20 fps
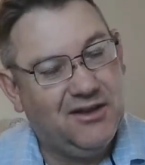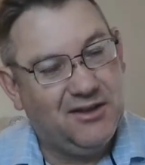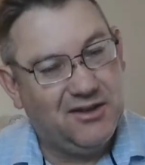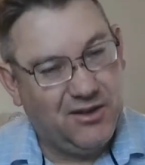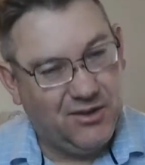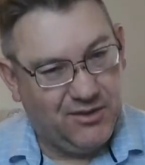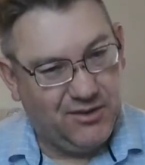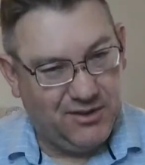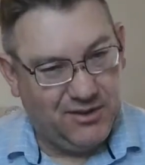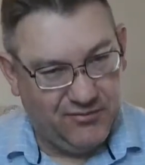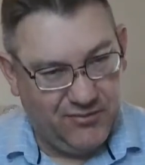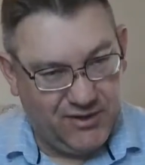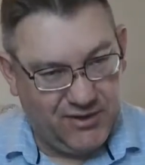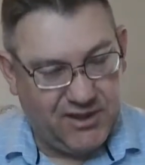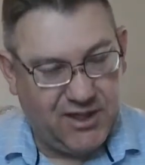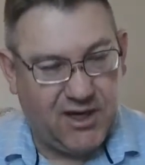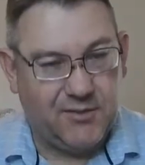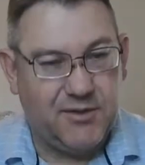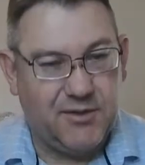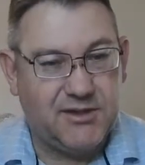In
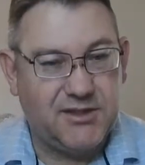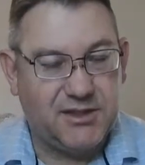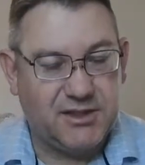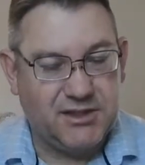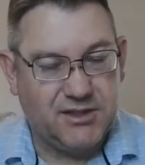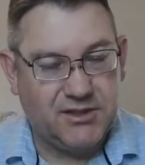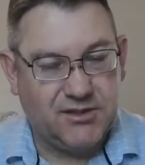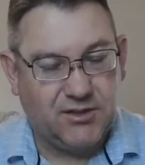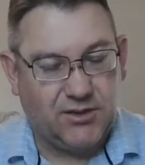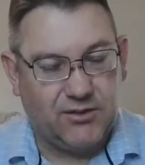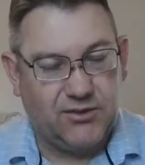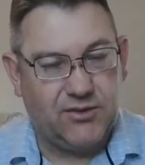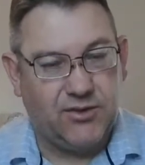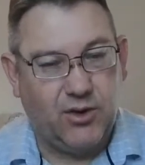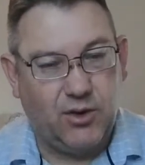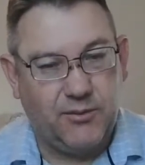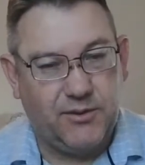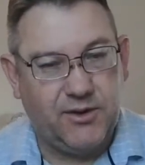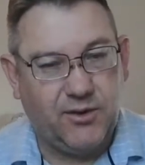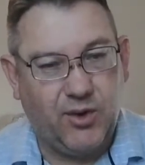retirement, she sold her
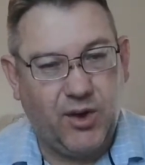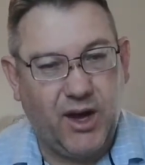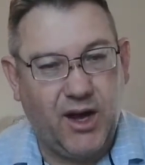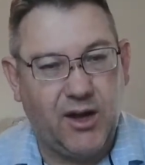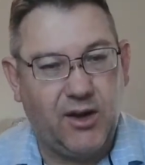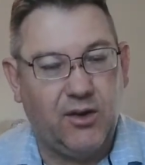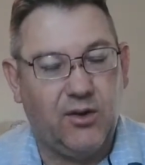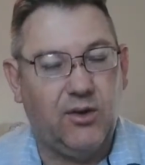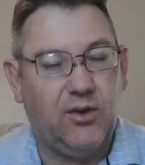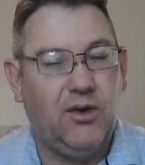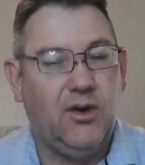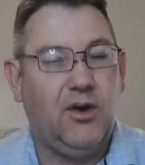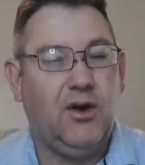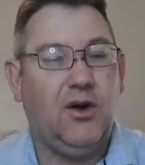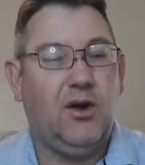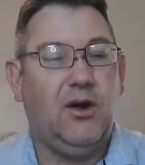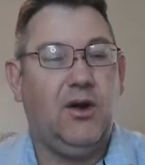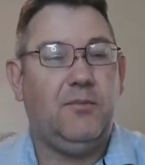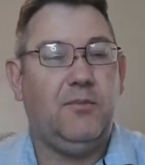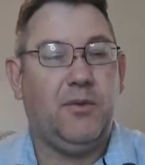home in Ohio,
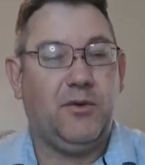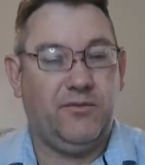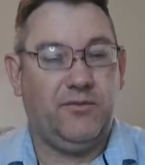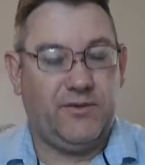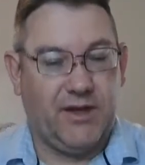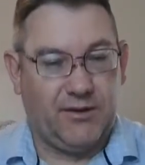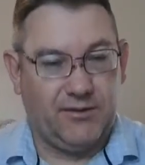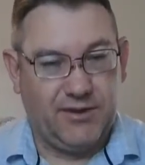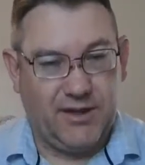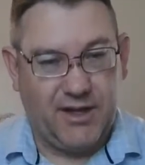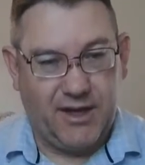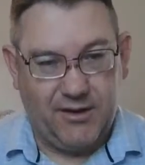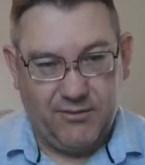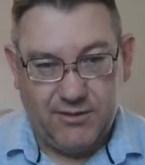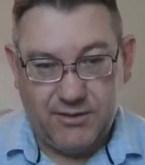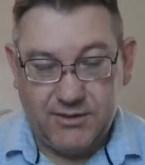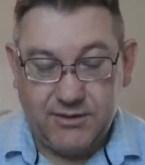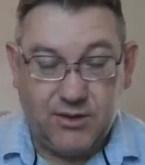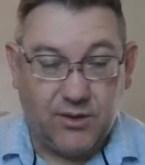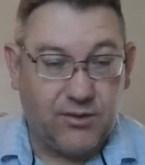moved down to
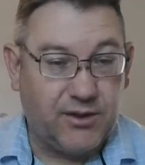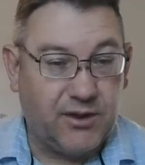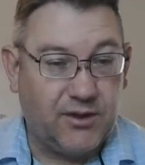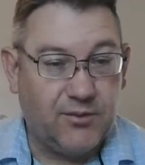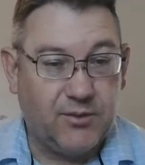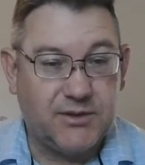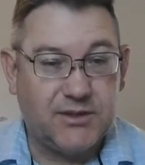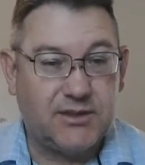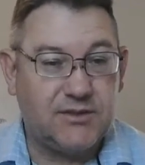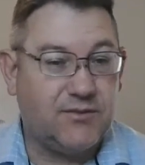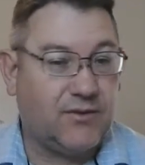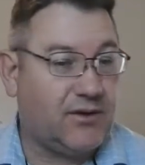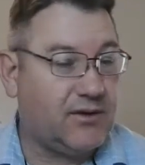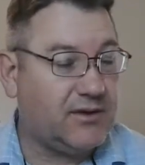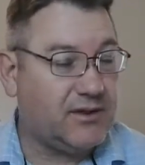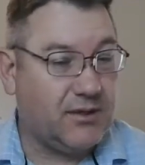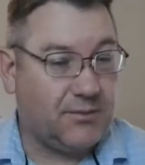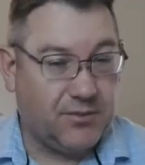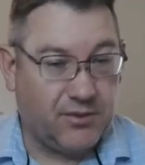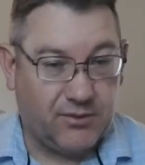Arizona, which is very
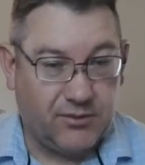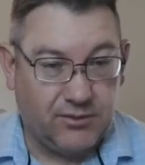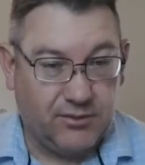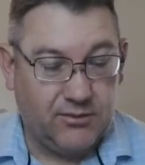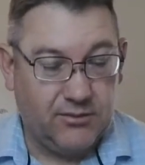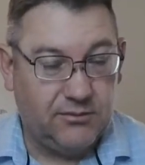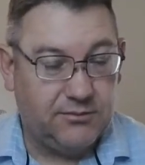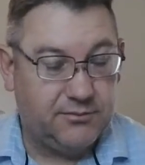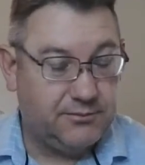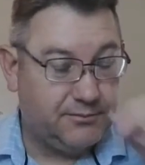typical,